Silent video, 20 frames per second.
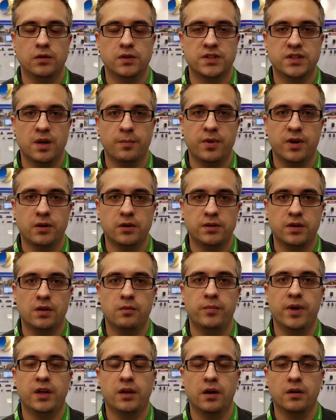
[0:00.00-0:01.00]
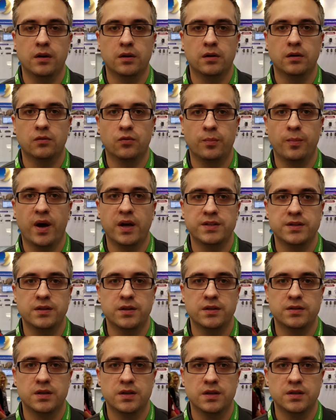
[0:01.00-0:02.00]
stability and mechanical
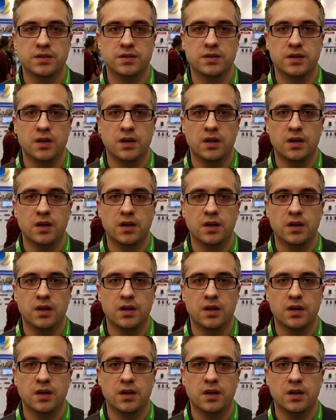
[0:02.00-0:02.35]
robustness is